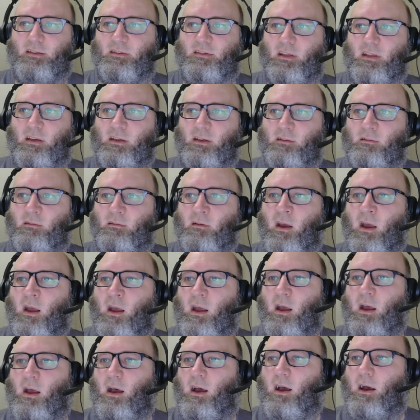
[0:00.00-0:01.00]
there.
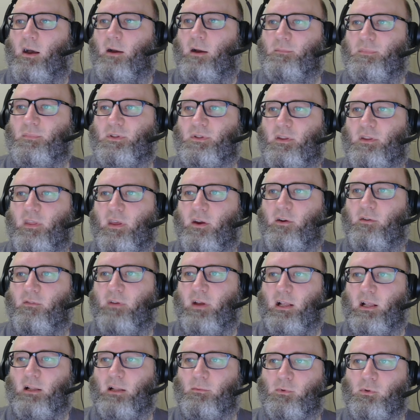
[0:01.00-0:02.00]
So they're
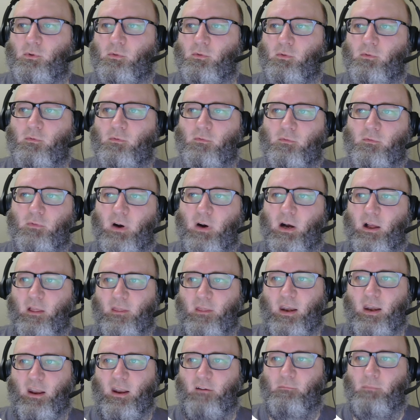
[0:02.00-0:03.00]
available via
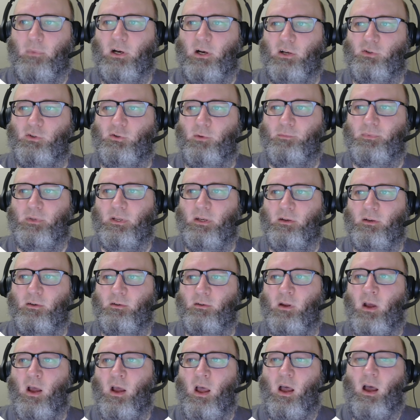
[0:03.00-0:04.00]
the navbar
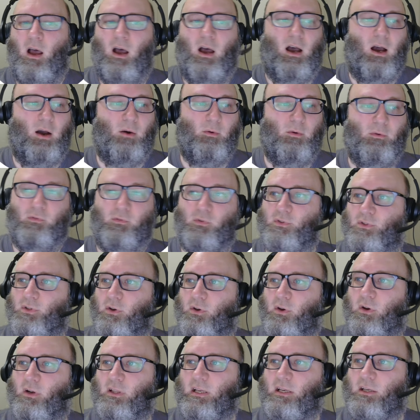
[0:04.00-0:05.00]
dropdown. We've also
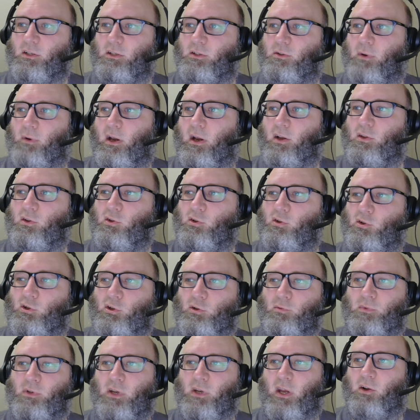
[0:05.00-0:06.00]
got a link to our
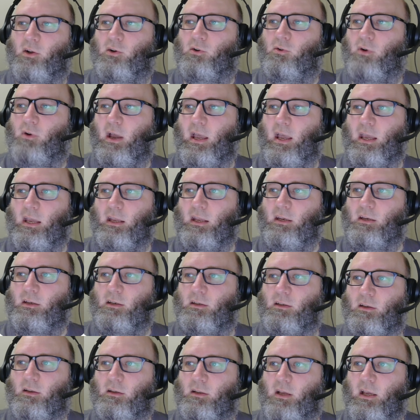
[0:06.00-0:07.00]
YouTube channel
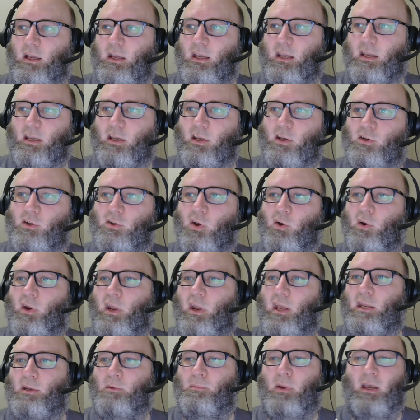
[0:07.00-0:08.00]
and a
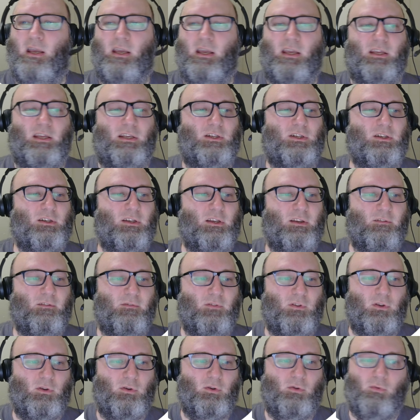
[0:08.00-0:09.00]
donate page.
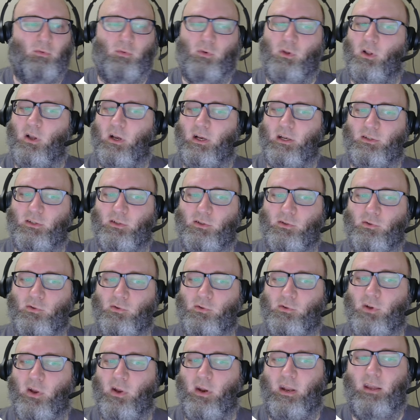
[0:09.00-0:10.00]
If you would like
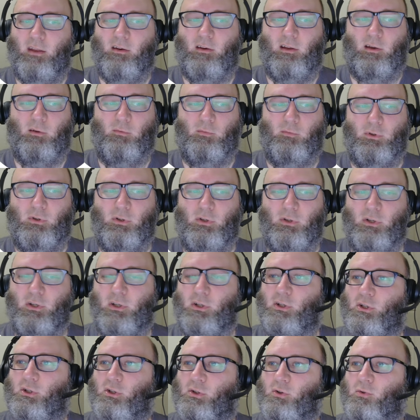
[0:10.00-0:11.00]
to donate, it would
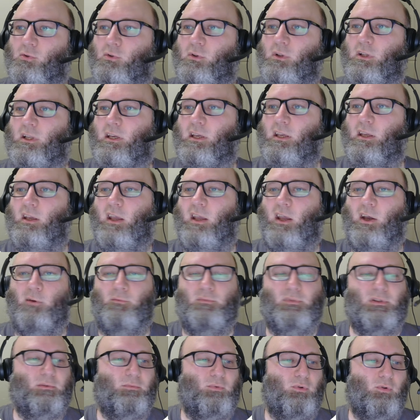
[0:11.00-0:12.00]
surely
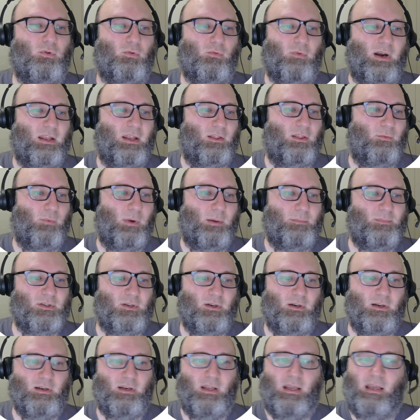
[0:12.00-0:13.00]
help support running the
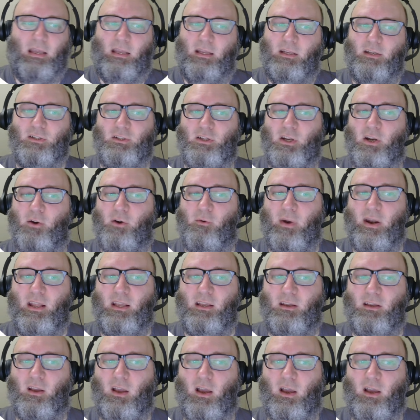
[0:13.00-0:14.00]
website and
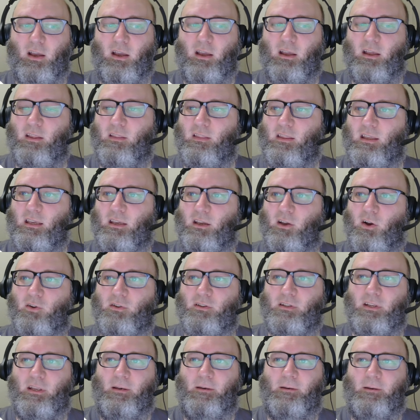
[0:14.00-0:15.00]
generating the
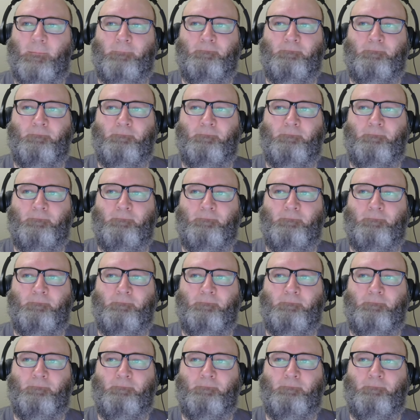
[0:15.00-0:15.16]
content.